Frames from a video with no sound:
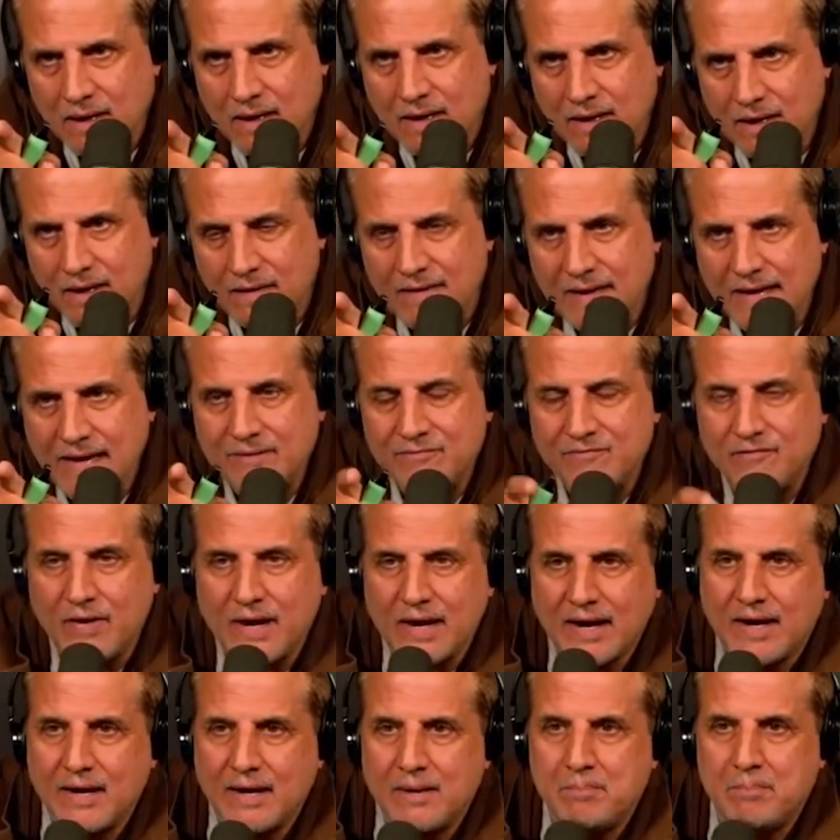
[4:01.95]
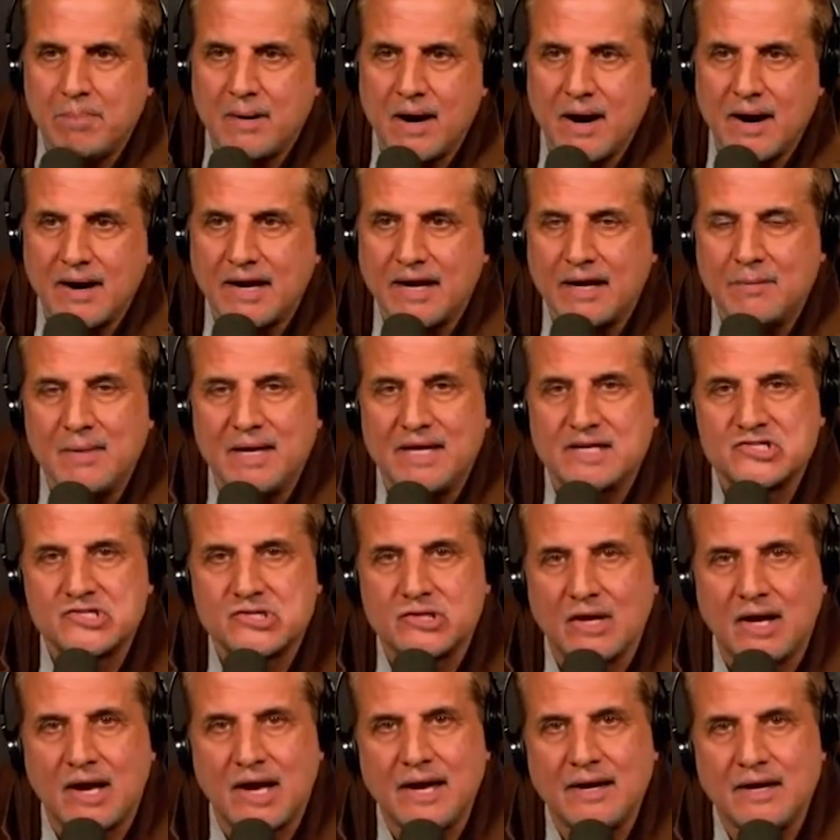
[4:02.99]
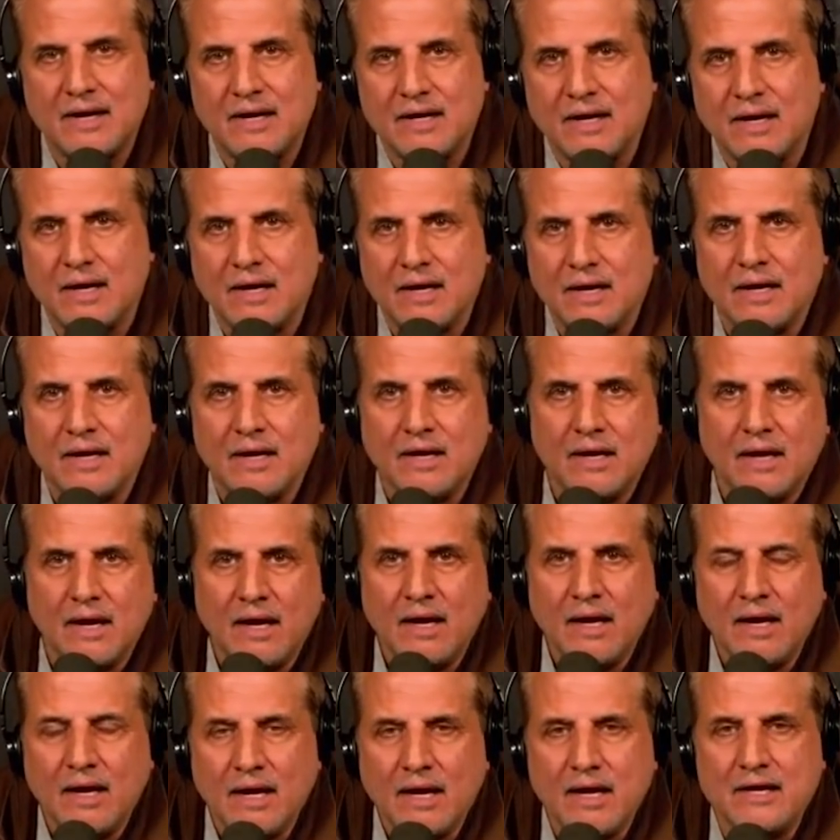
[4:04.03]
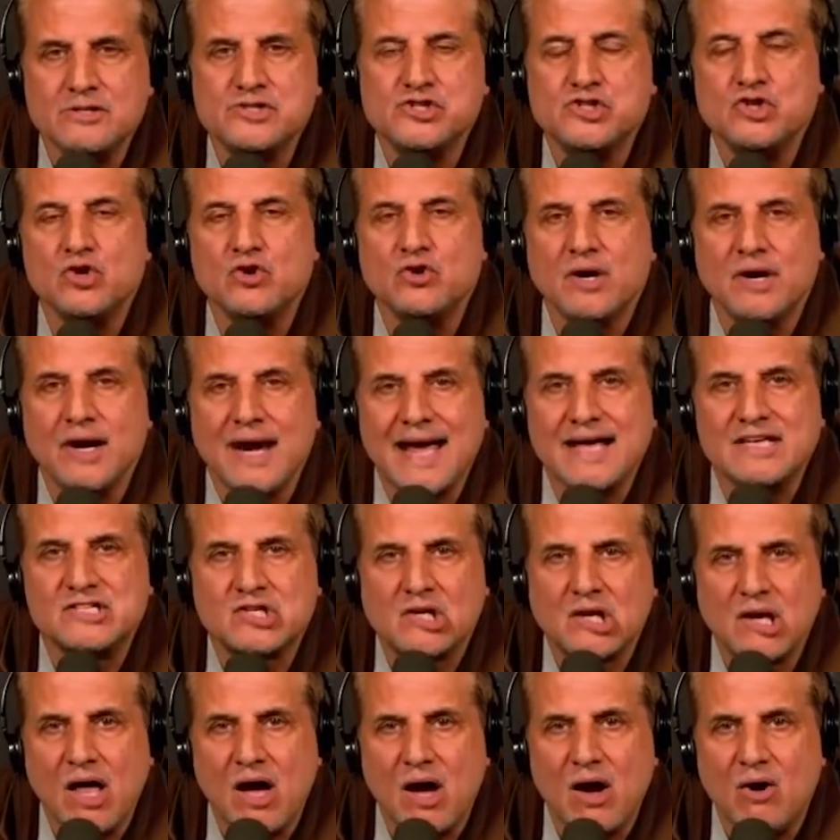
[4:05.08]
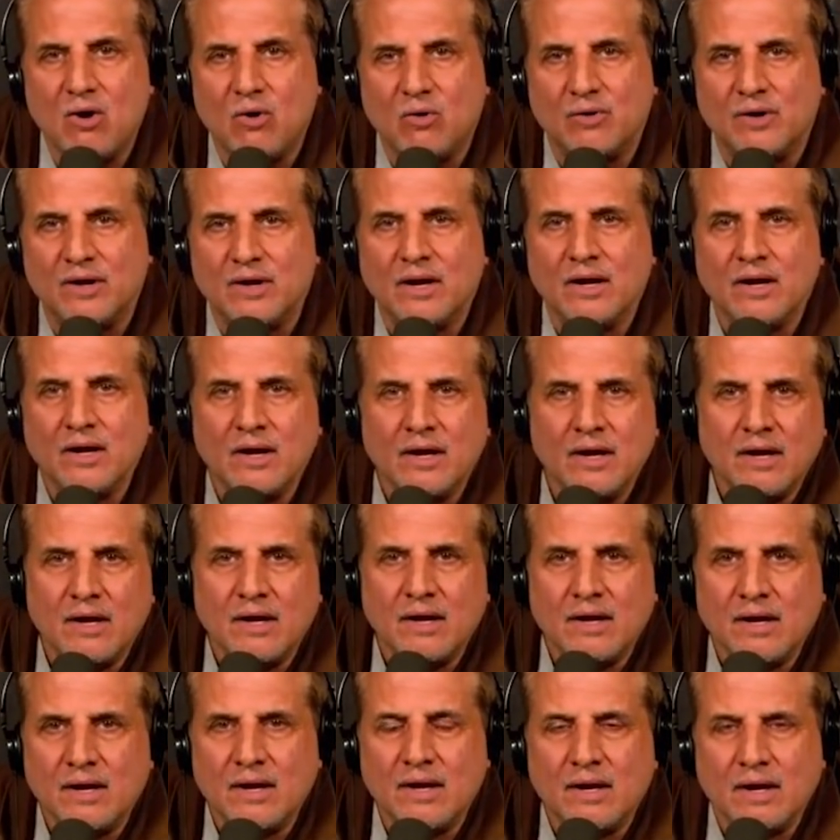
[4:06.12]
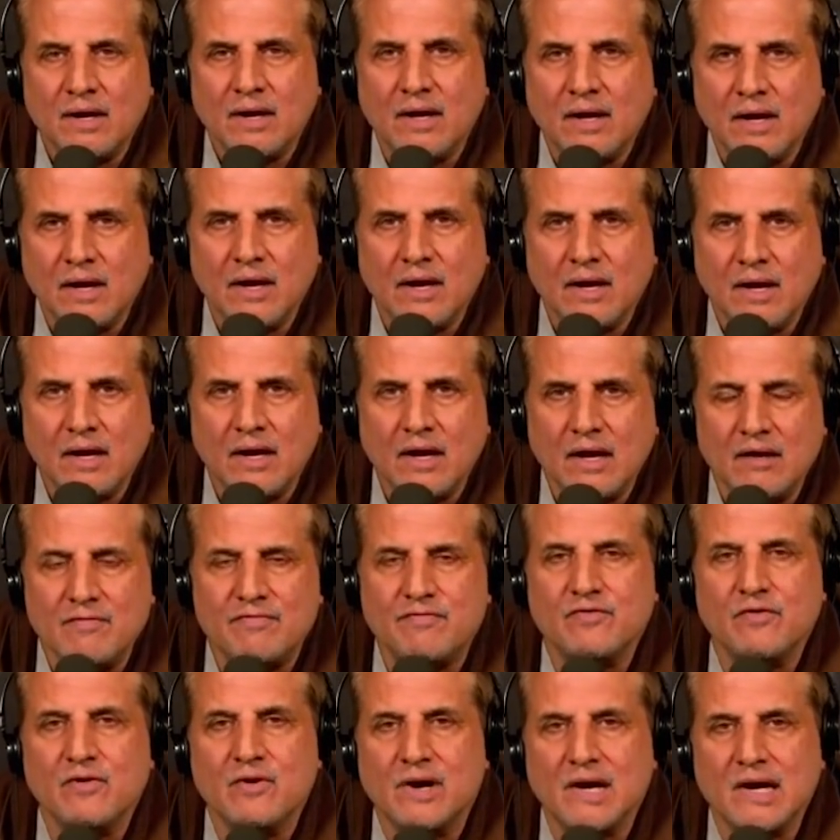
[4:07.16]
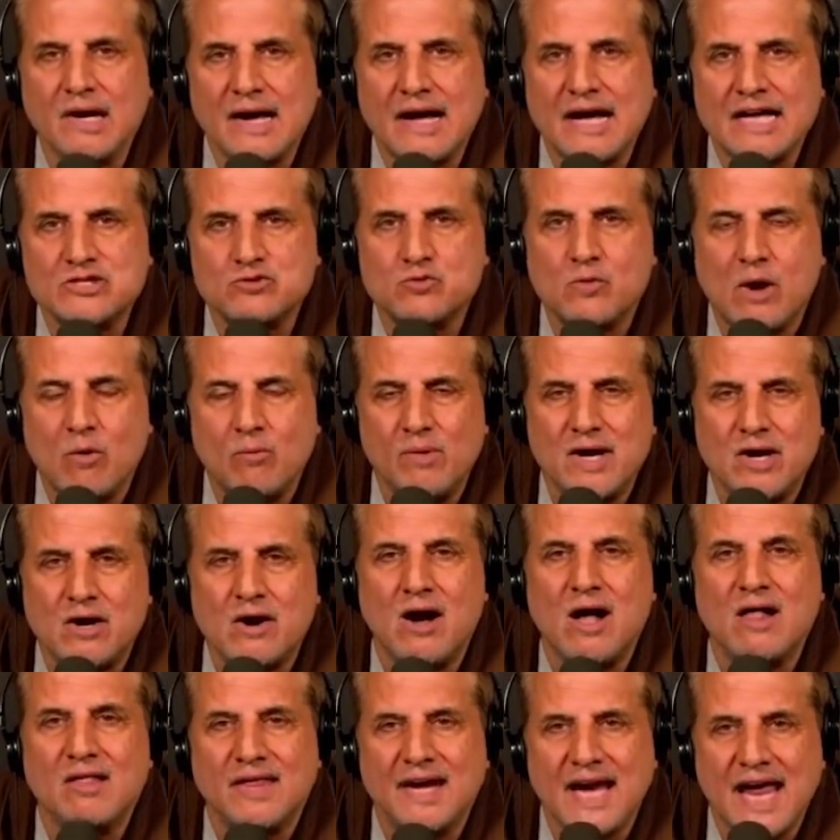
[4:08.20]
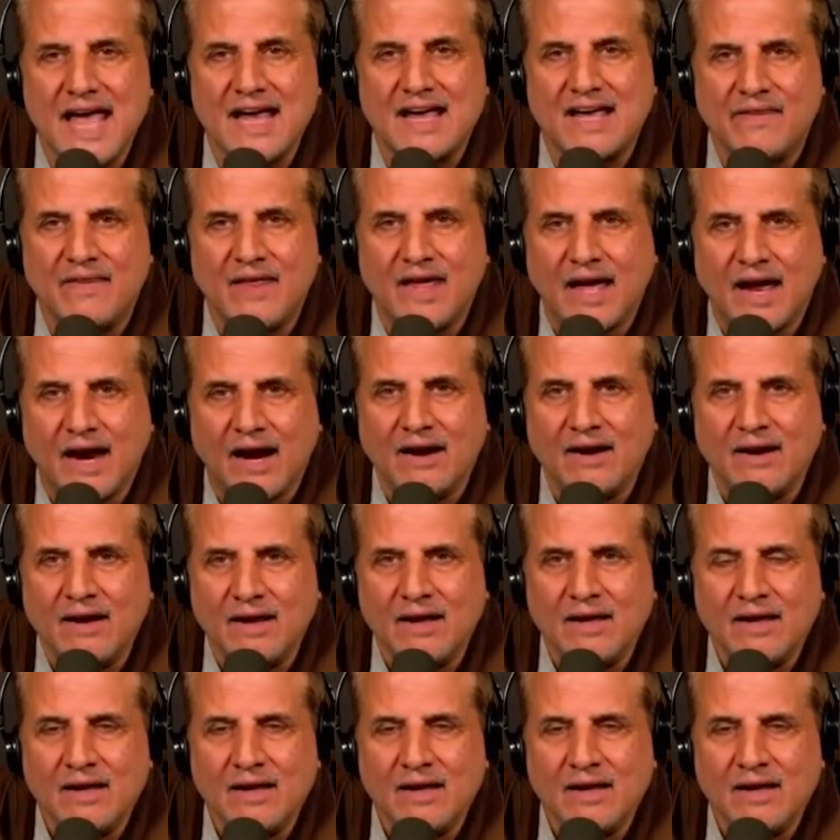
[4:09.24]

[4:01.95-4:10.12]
in that fucking parking meter slot and shoot a nice load and fertilize what we call an egg in there.